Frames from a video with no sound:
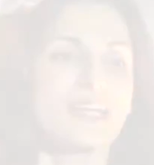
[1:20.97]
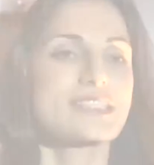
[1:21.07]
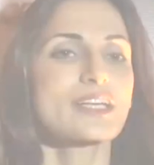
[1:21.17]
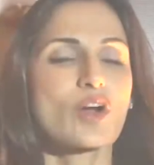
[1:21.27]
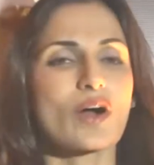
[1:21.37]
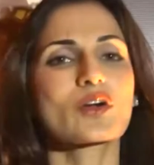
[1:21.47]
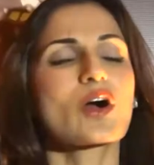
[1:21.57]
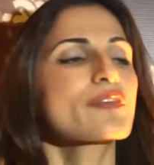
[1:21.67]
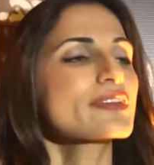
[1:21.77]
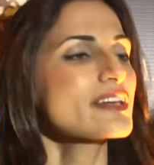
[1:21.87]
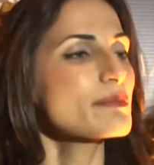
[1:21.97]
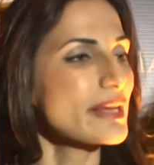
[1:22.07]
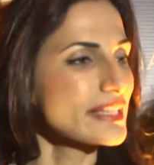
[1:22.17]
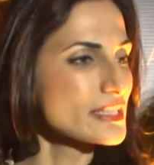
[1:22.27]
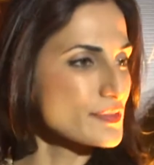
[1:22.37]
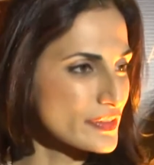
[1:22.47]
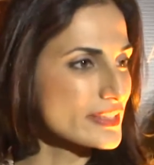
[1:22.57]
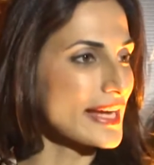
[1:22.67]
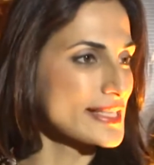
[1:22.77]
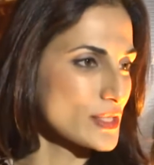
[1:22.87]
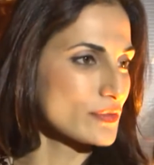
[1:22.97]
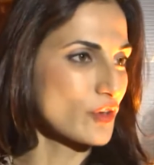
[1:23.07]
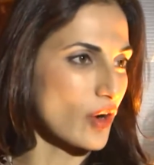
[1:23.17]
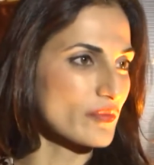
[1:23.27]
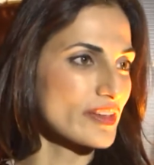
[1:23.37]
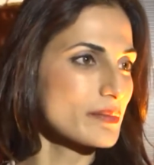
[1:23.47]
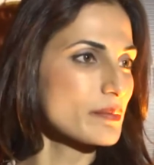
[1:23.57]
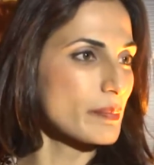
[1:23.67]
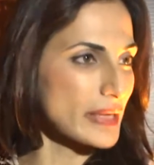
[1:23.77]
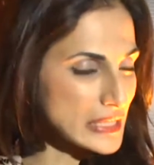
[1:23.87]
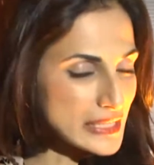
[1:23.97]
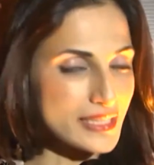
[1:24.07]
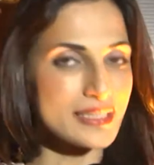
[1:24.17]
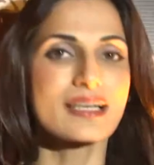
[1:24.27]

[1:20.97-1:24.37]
See, coffee, there are many different kinds of coffee, milk,